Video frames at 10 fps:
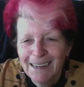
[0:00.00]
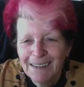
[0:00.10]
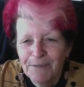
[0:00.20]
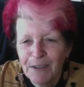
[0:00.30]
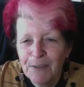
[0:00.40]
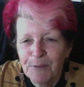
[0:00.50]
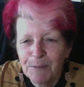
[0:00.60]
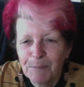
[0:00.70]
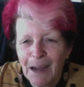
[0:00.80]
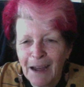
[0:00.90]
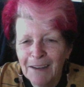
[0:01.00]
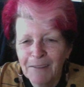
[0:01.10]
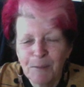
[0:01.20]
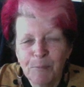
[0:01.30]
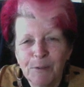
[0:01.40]
favourite part of
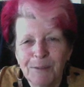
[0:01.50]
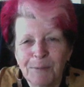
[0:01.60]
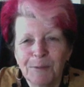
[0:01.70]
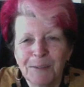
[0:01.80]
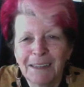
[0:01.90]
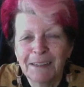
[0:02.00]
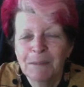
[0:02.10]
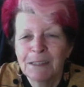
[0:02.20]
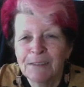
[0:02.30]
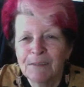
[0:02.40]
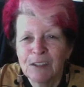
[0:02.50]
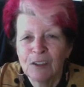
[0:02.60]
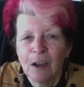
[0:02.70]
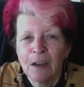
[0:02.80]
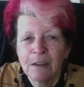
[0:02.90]
the principles and elements of
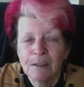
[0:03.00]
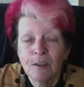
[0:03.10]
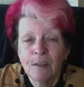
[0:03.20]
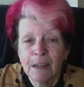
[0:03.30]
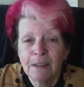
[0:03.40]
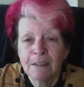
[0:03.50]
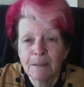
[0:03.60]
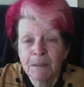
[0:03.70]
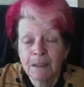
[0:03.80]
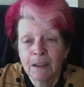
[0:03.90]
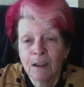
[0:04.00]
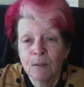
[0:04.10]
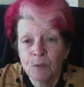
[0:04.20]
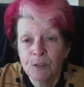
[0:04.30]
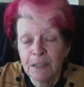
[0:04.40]
design, and so that's something that I
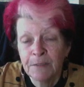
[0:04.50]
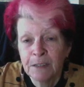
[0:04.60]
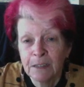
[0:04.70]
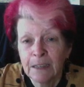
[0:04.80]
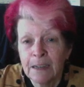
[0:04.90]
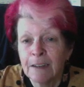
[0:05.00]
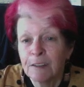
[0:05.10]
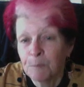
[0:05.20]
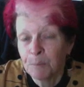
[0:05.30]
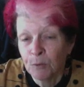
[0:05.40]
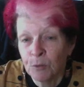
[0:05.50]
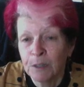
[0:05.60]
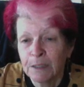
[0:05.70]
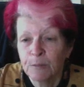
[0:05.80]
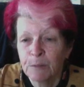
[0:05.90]
would definitely explore a
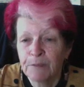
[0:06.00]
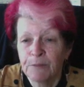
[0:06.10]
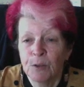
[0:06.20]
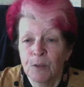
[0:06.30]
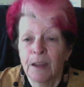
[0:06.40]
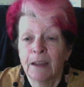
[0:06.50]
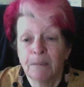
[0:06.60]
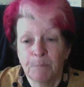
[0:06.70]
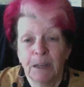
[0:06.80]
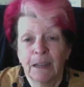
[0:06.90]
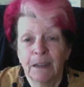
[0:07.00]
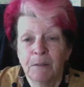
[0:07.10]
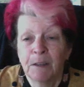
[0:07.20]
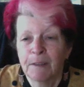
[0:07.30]
little bit further and play with.